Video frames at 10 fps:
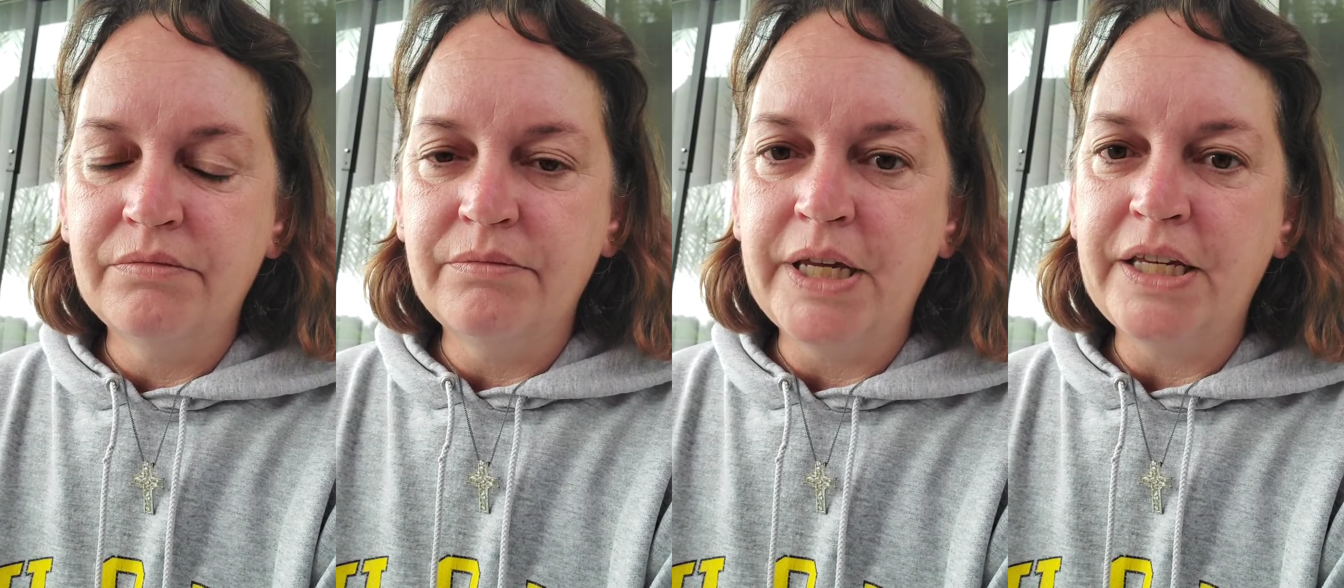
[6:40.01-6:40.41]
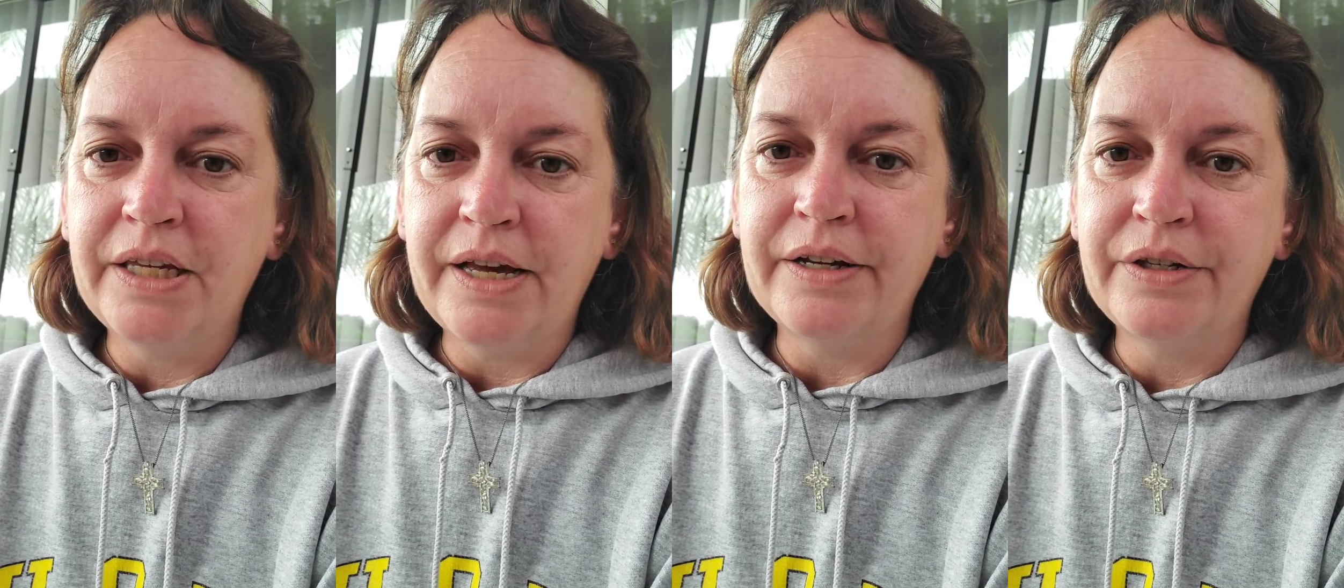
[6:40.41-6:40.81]

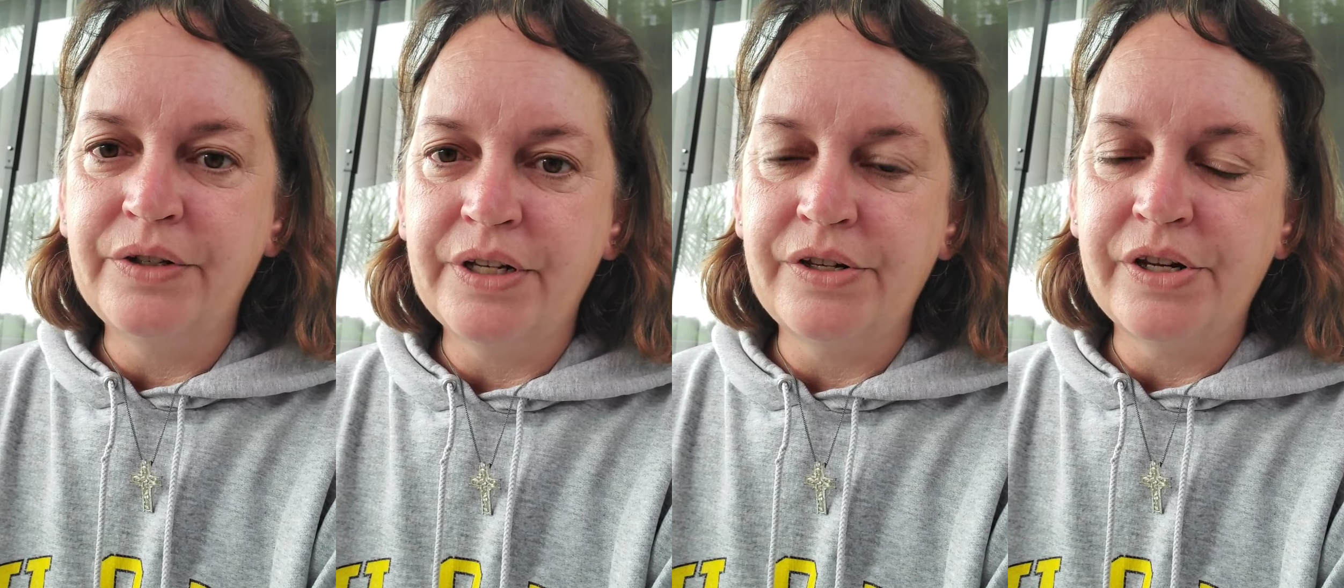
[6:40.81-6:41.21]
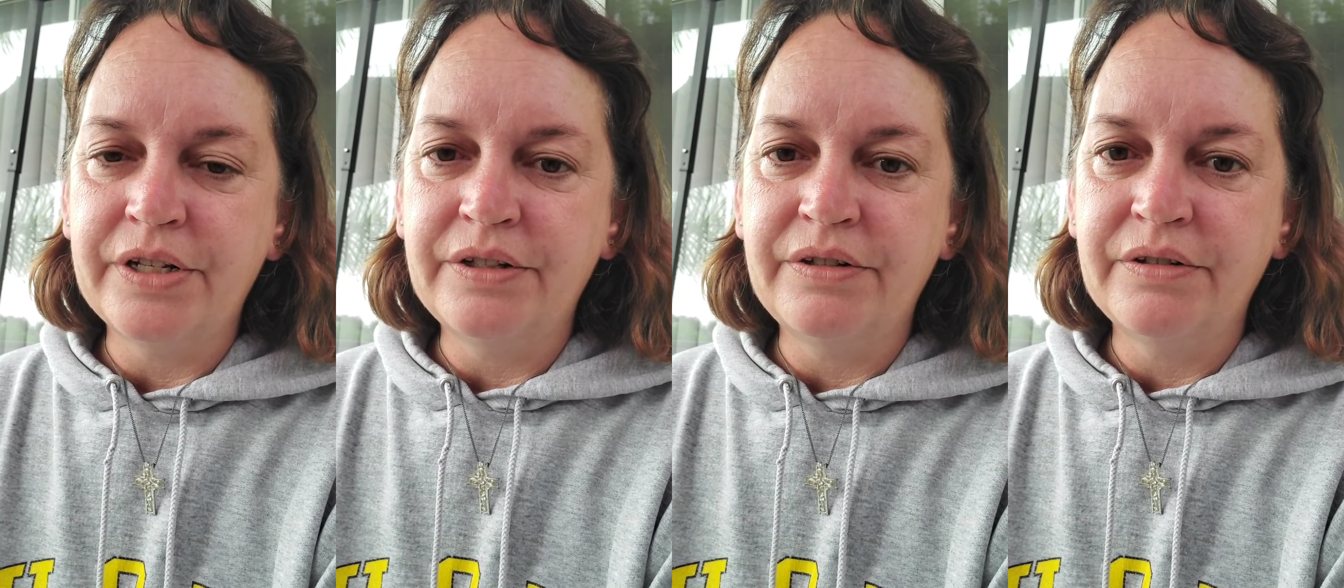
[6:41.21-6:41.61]
making
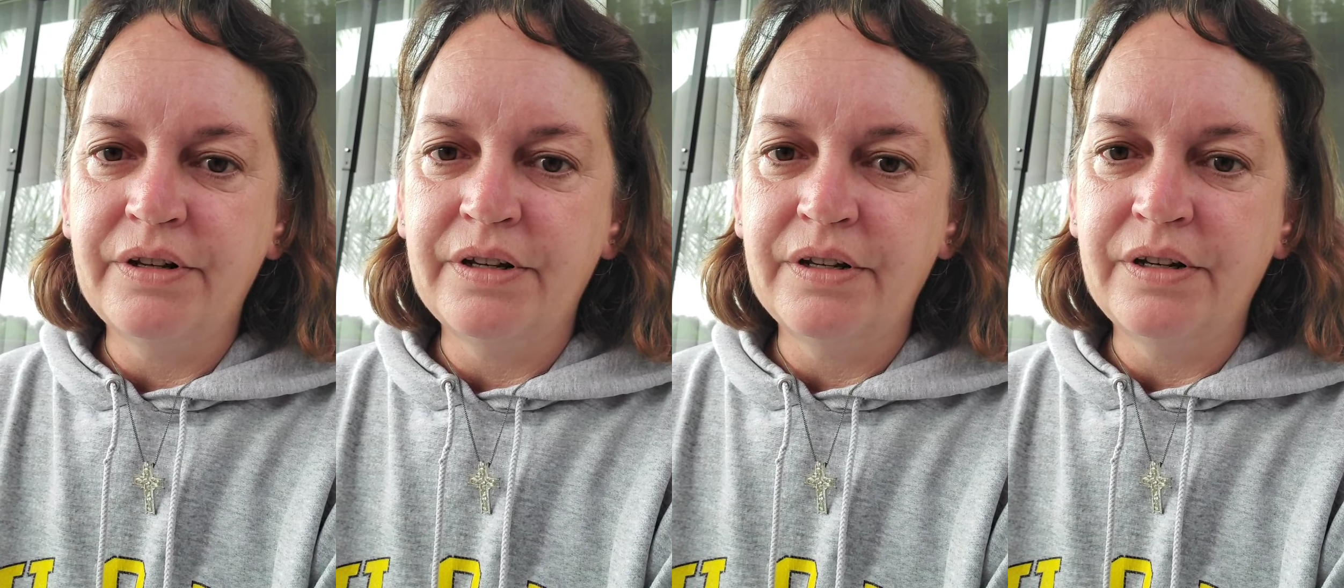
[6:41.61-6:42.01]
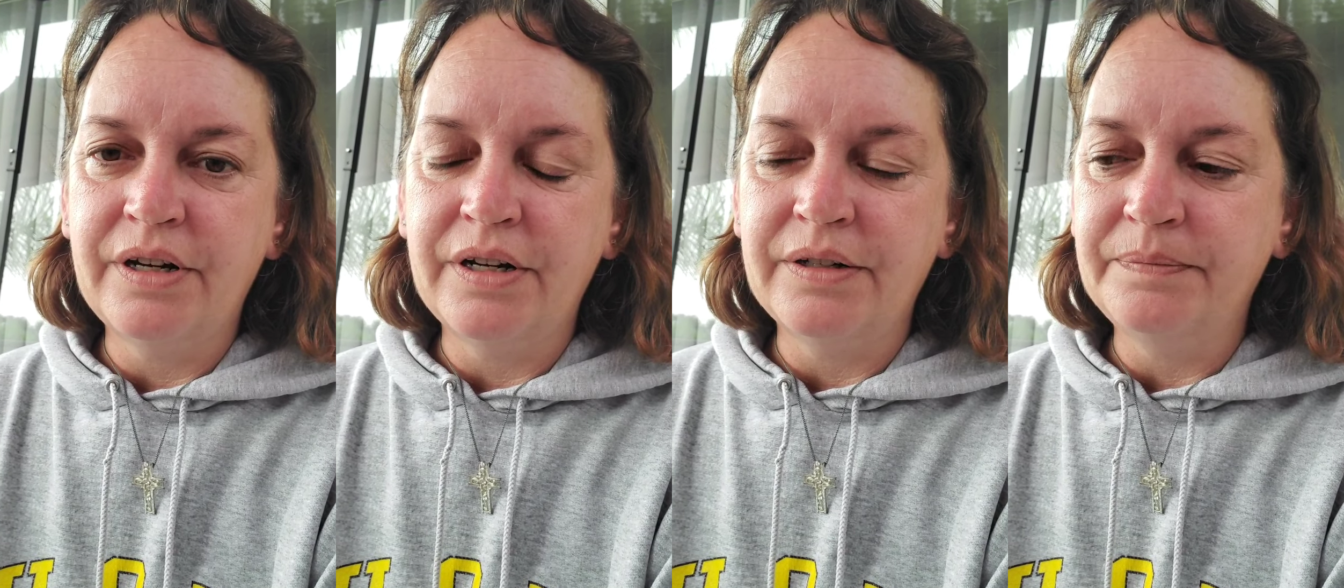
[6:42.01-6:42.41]
accusations,
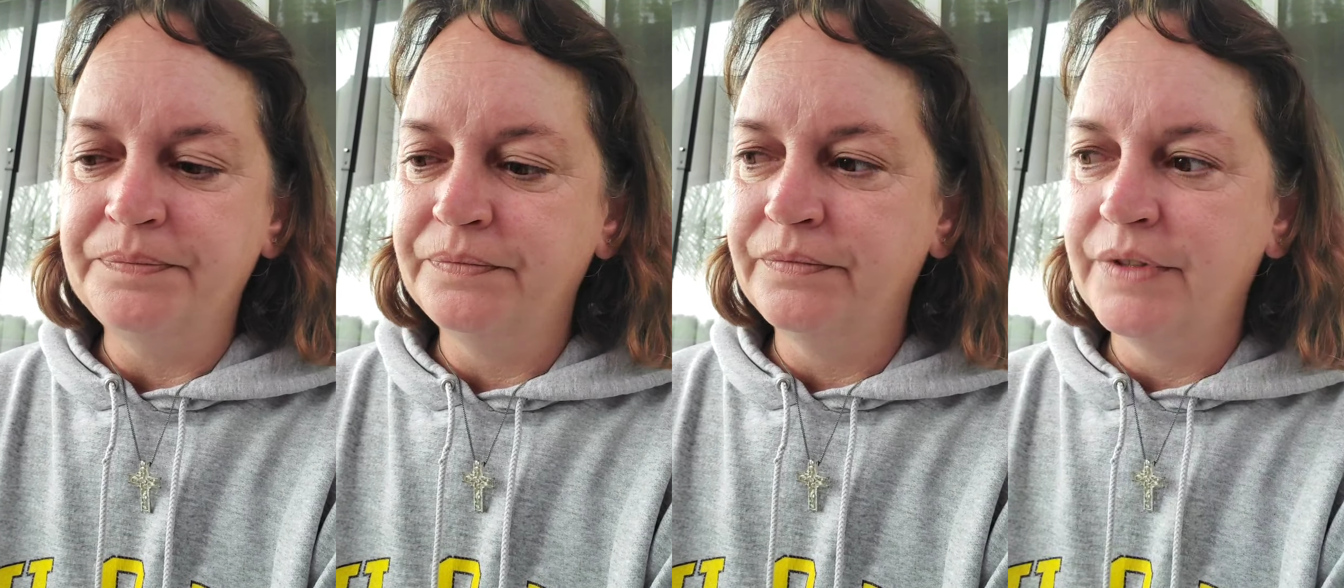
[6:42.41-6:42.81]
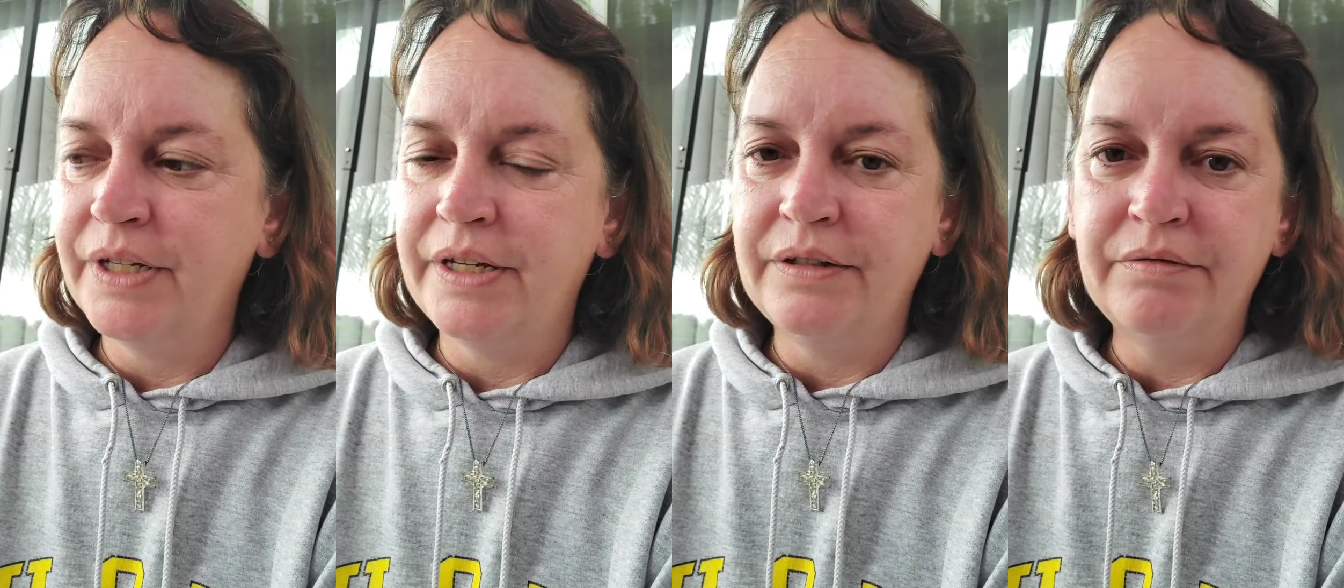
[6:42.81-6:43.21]

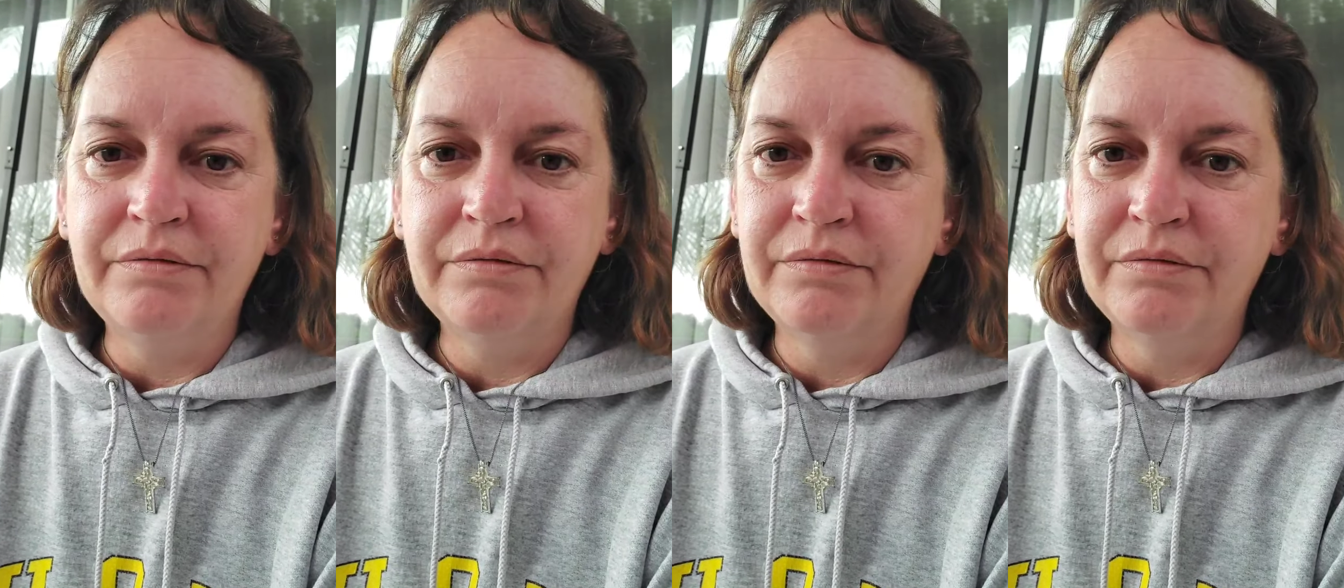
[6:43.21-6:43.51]
and